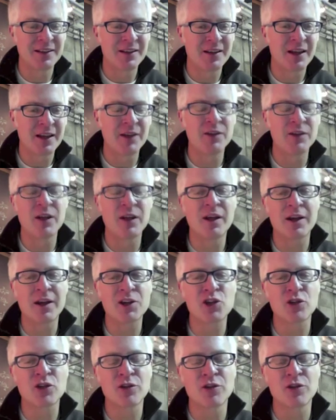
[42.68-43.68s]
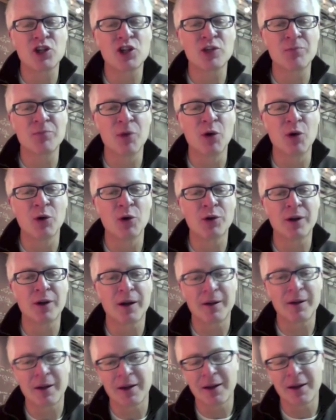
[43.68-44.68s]
And then actually the smoke,
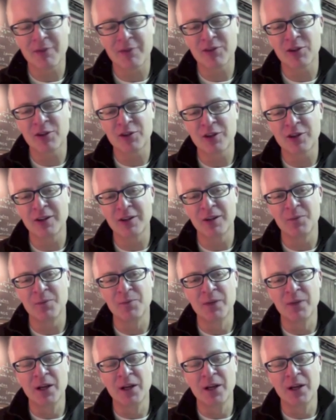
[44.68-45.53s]
I have to tell you,